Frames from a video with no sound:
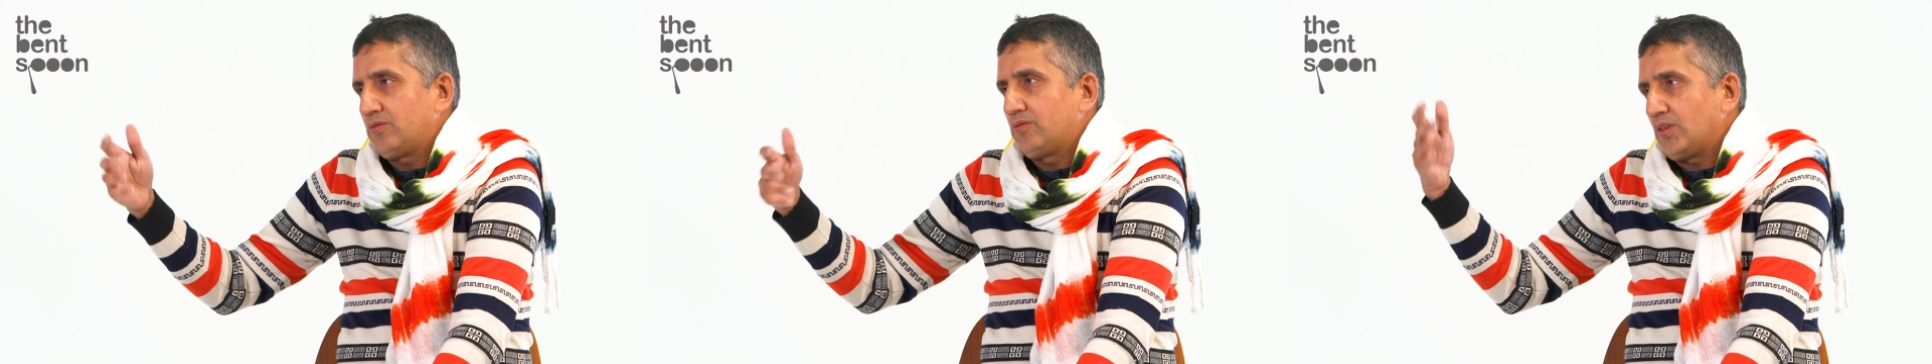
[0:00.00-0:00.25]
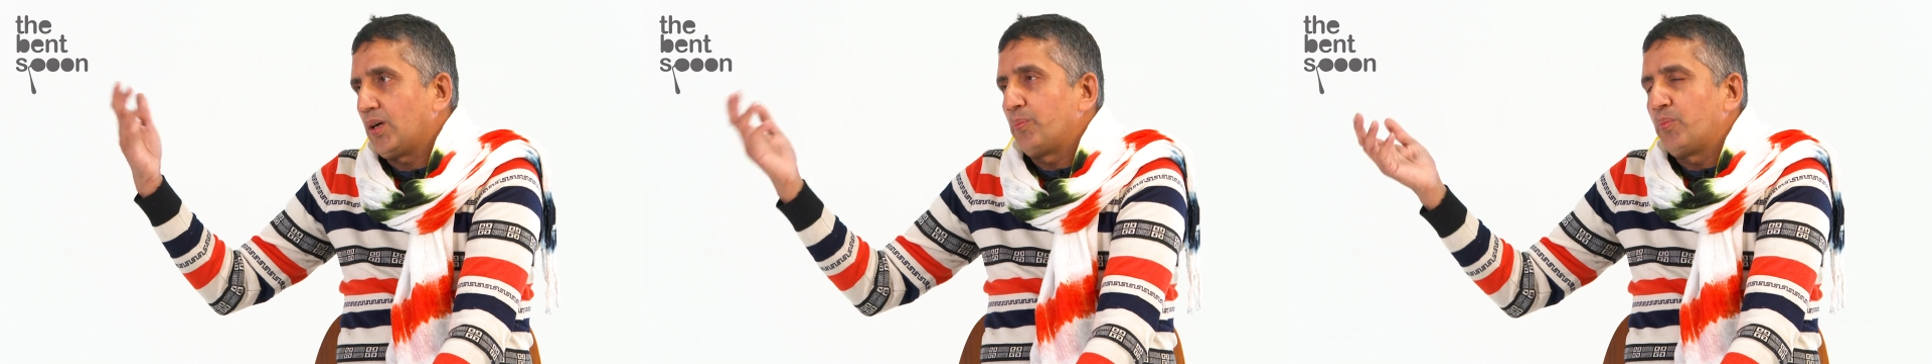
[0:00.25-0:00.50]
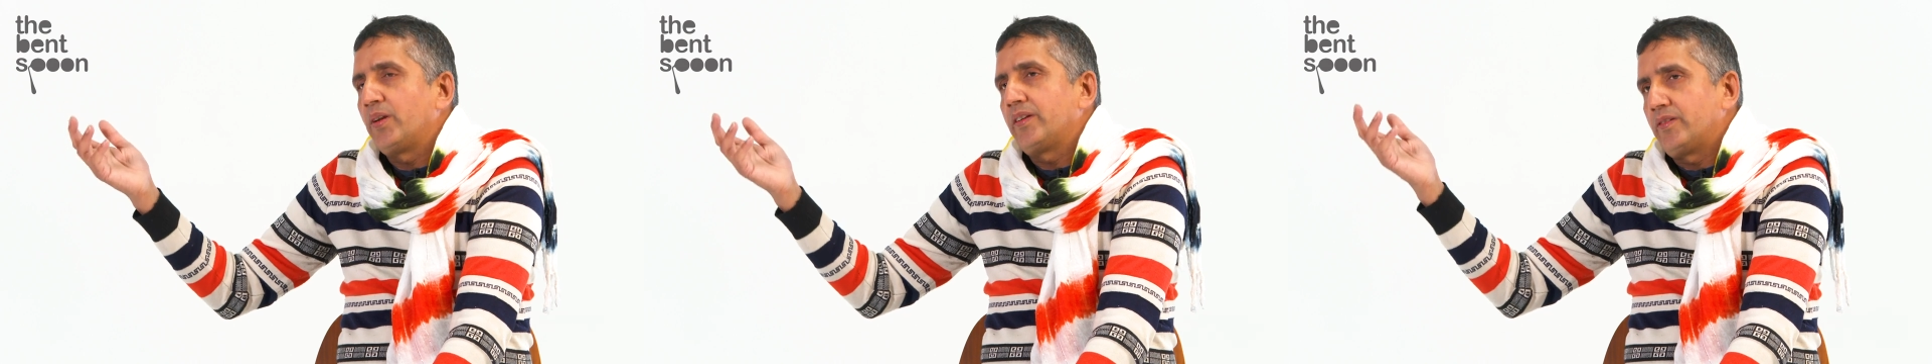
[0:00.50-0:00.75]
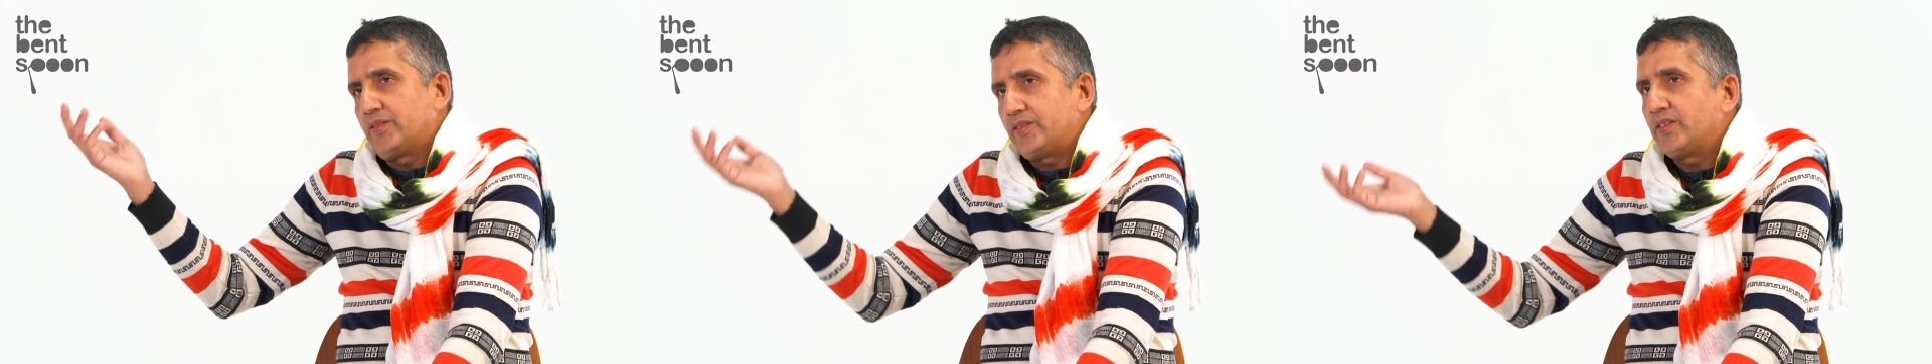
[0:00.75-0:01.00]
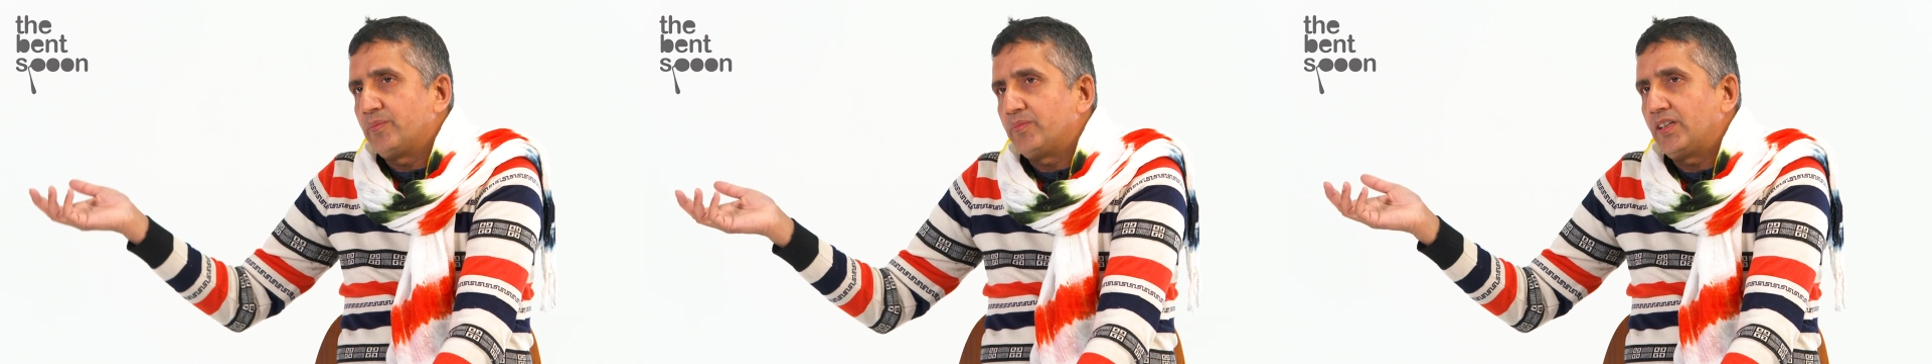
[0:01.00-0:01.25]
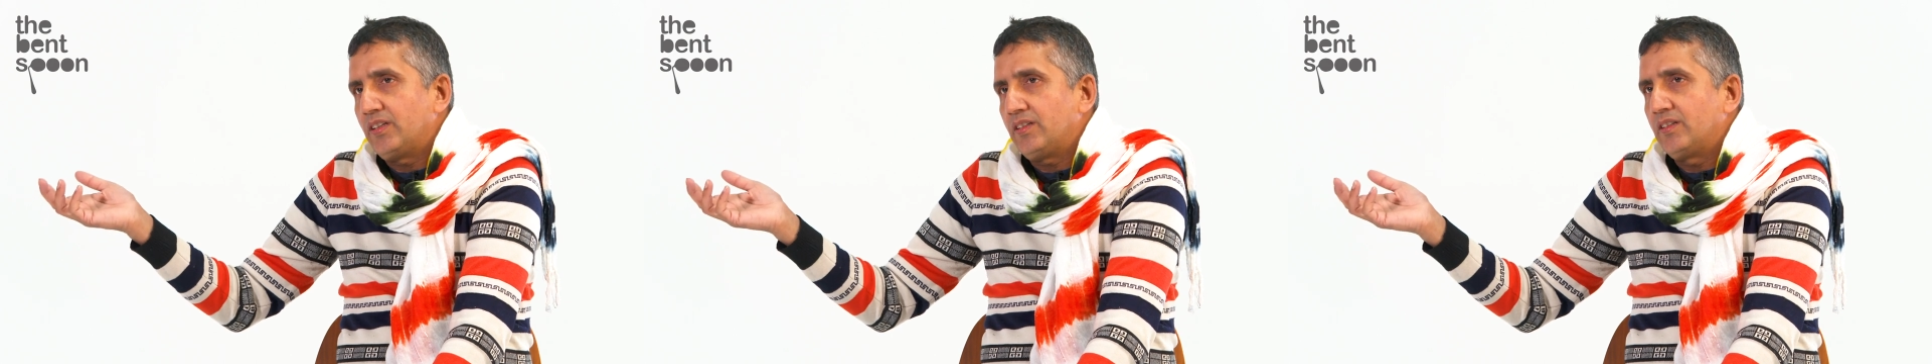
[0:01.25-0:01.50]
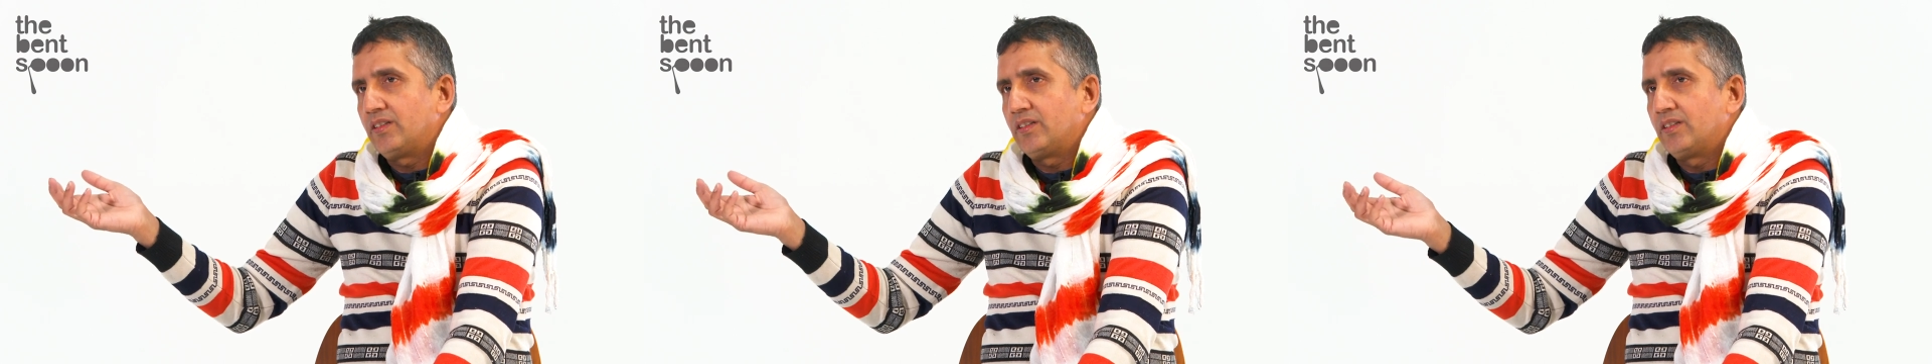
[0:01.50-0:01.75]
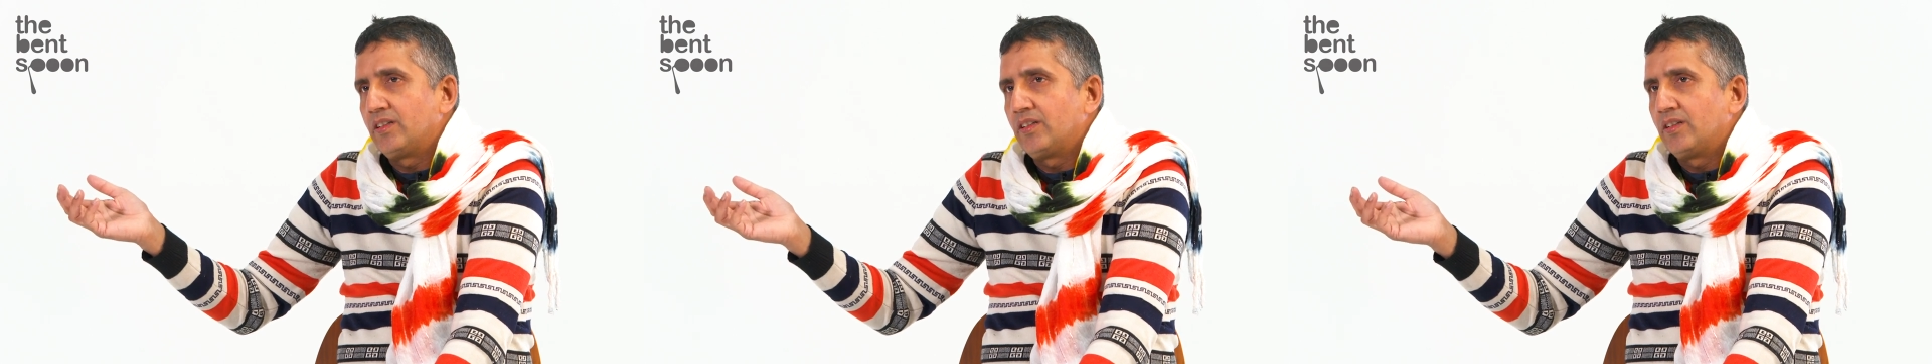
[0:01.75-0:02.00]
complain or something,
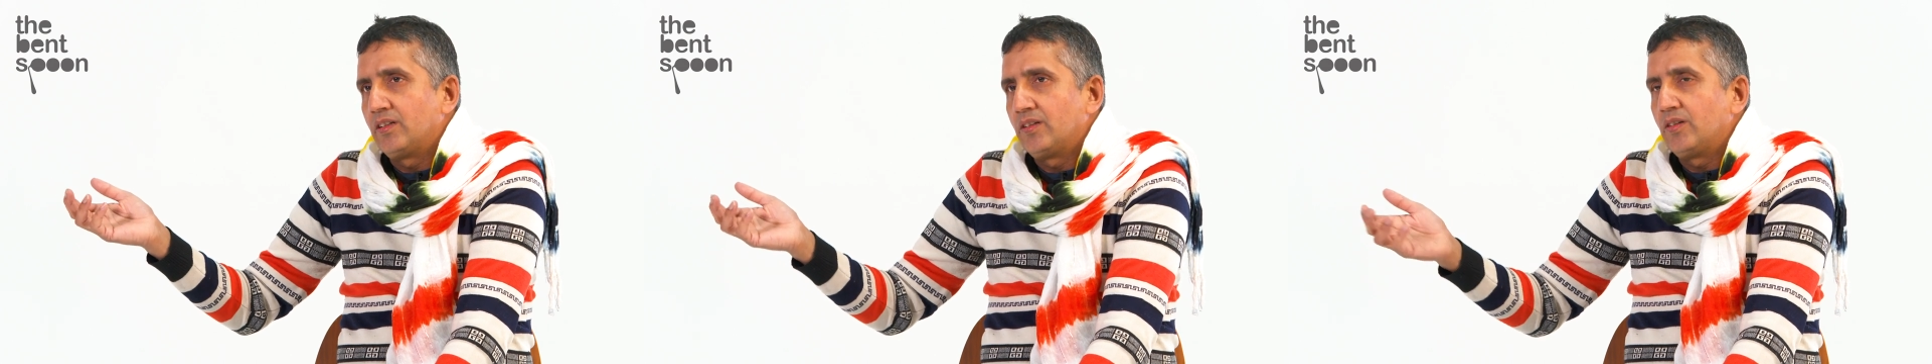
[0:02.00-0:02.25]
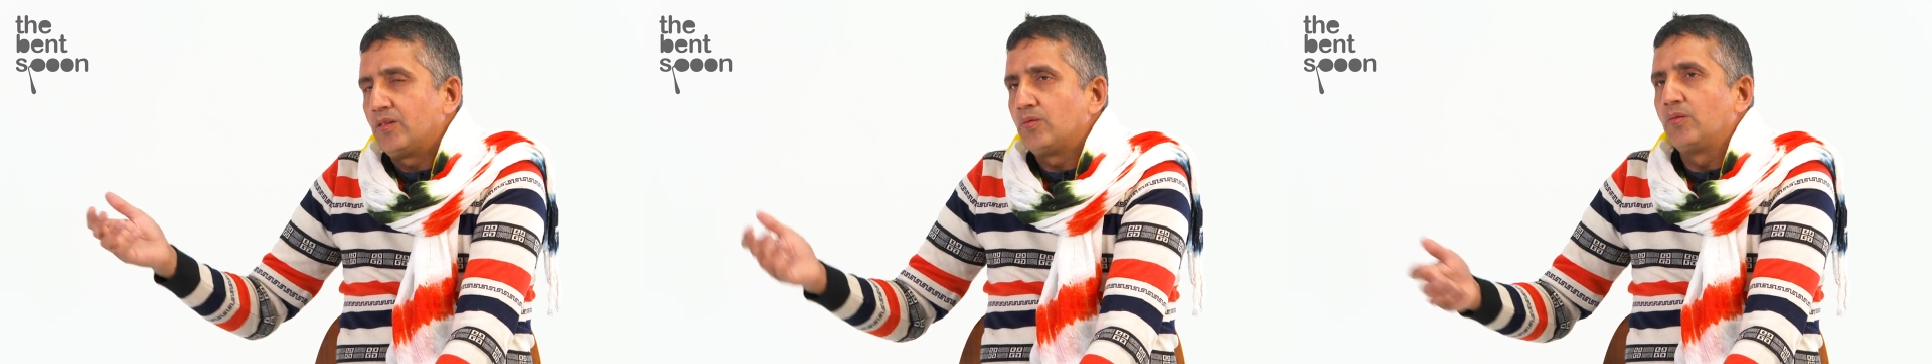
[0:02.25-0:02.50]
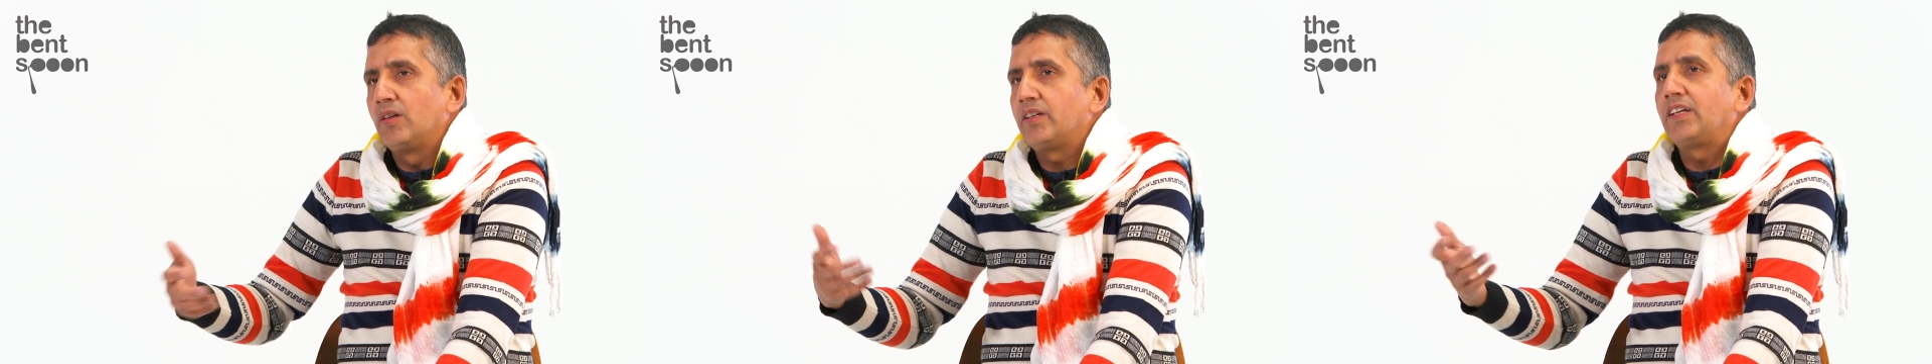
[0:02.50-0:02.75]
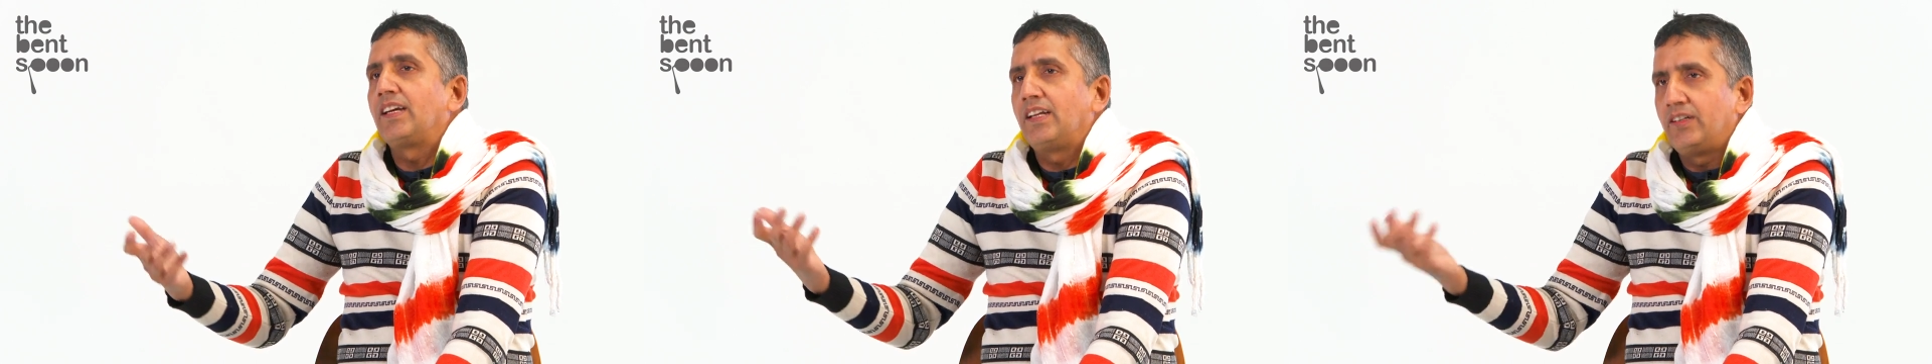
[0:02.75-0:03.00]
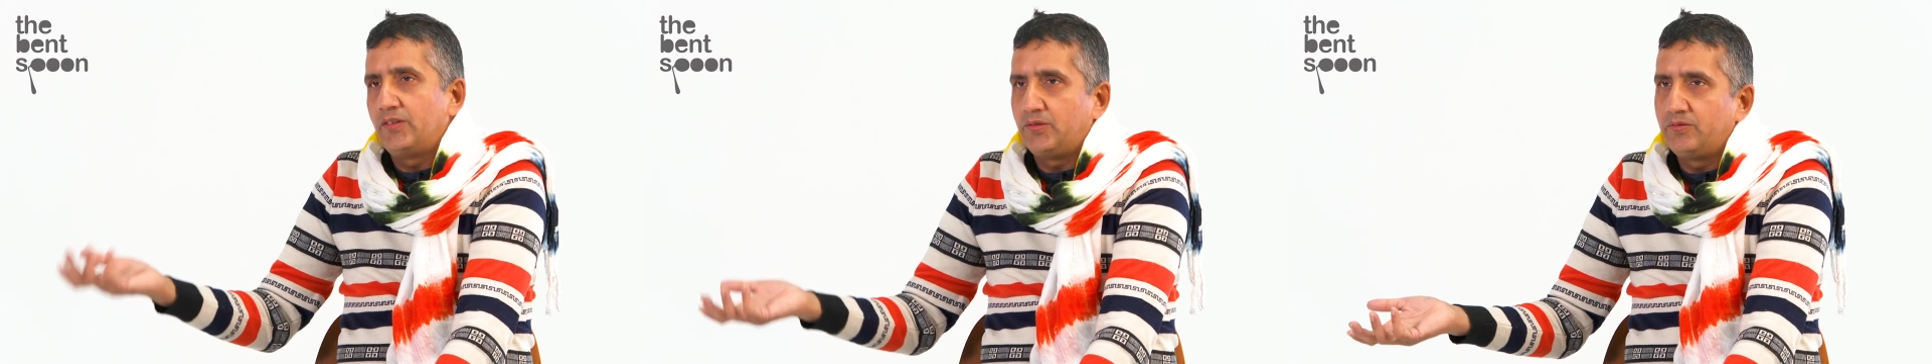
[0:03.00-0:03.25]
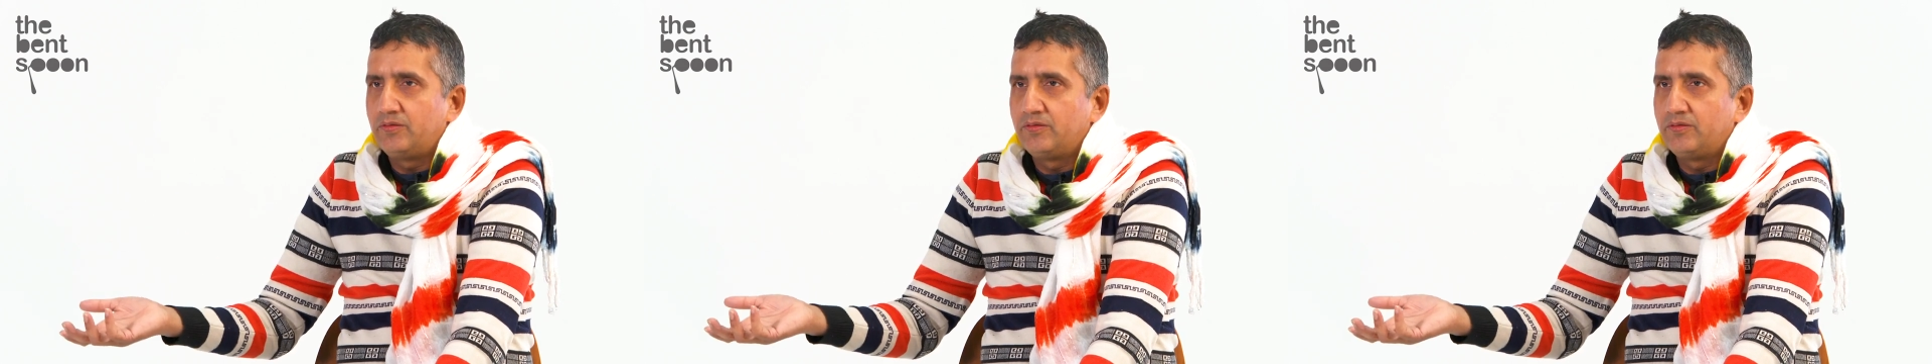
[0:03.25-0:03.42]
we'll kill you